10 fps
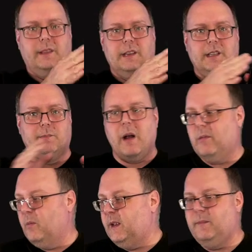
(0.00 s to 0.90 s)
this is
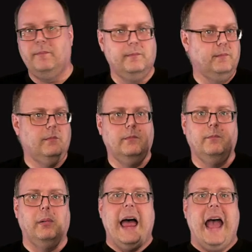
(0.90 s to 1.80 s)
probably
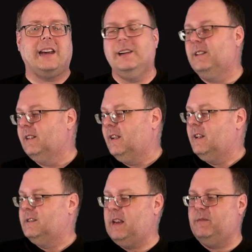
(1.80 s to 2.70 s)
black.
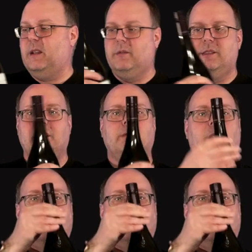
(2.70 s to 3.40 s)
Same thing with this one.